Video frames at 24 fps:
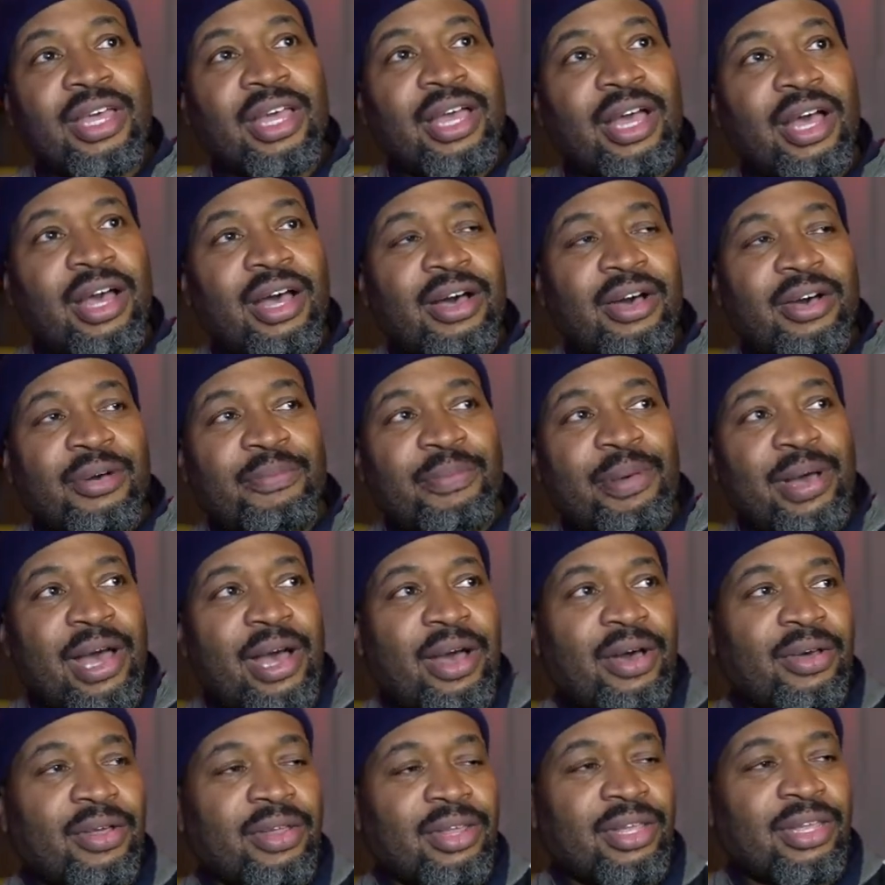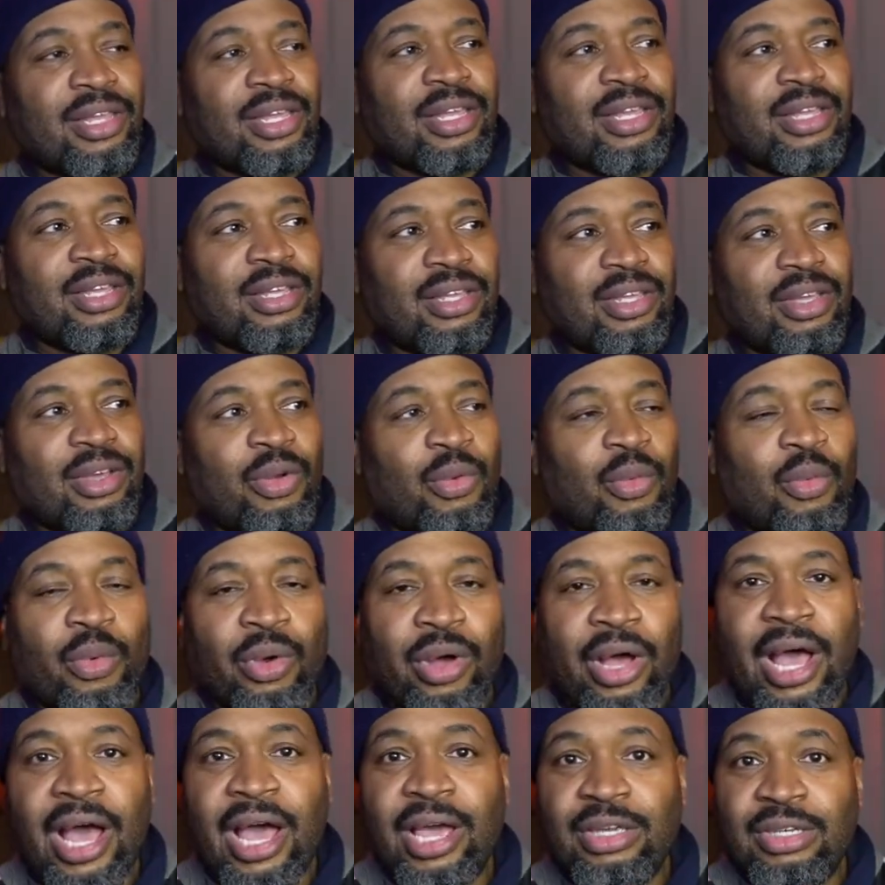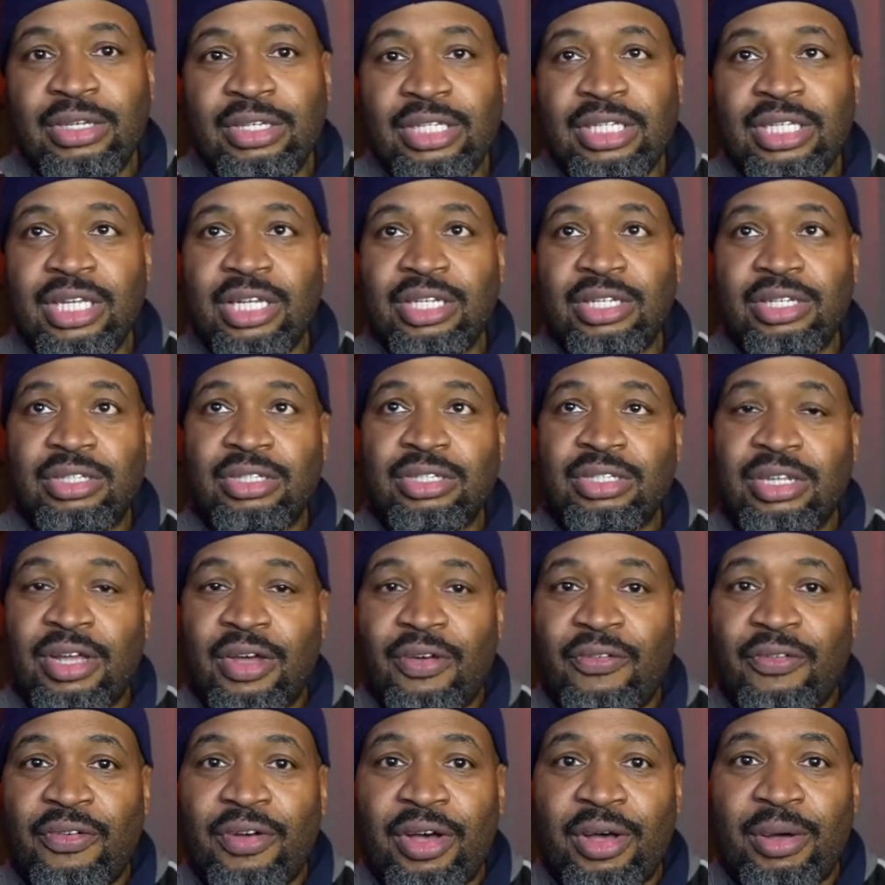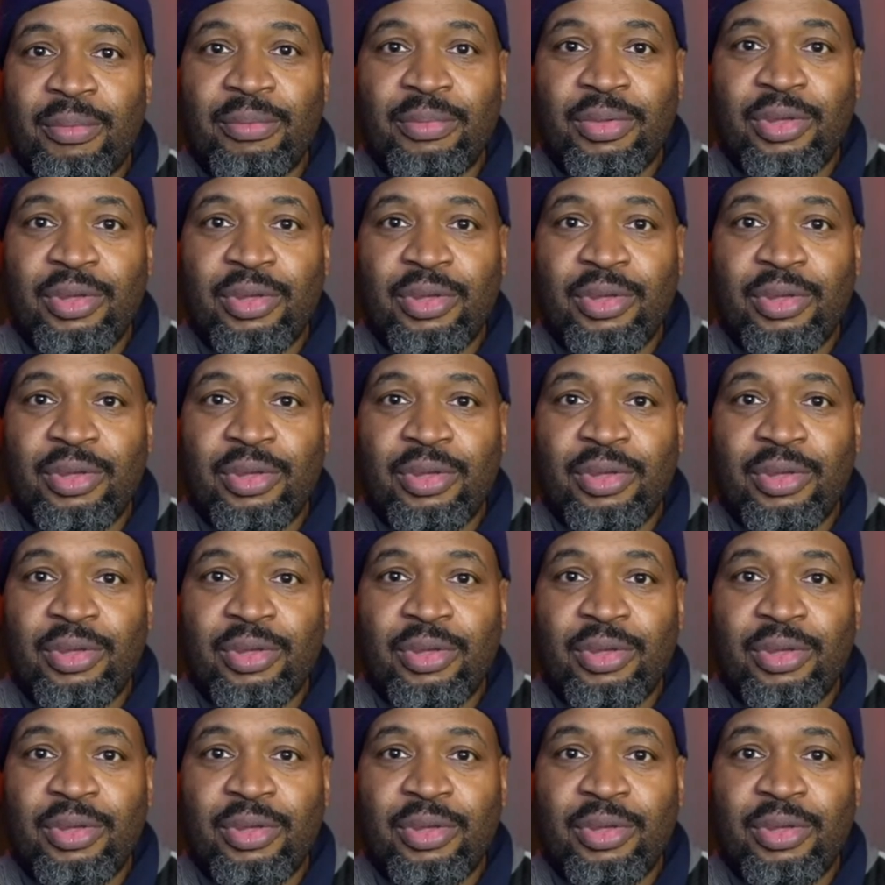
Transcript: about how you set your stuff up.